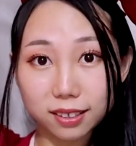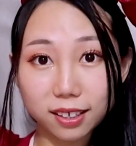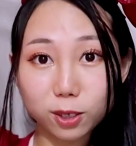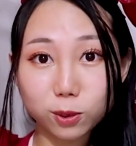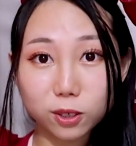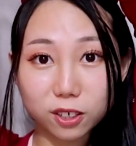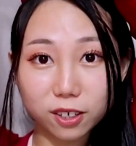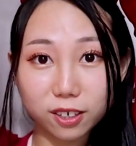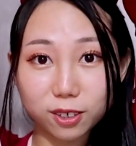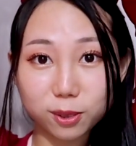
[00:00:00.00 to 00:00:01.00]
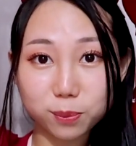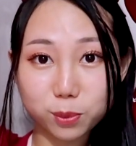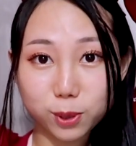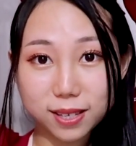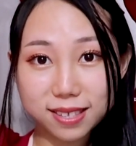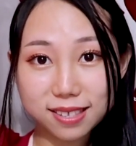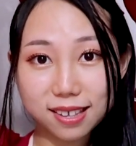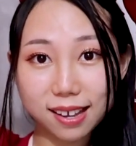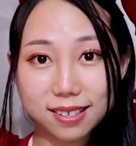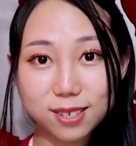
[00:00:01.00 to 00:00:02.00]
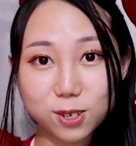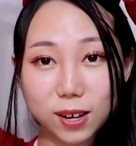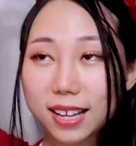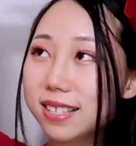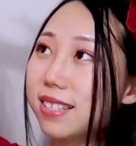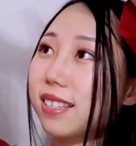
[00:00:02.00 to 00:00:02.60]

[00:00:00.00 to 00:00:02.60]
Little girl princess dress.